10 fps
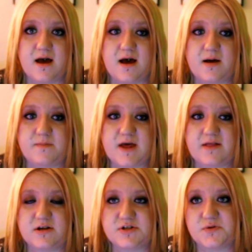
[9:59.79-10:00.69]

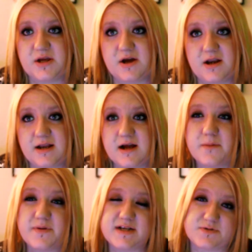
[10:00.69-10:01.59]
That looks really good, and
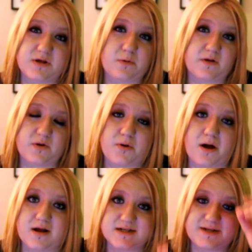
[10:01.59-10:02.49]
companies really want their
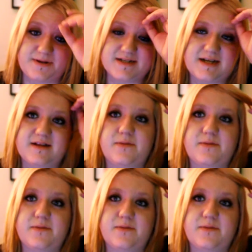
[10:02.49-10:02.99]
products to be seen in the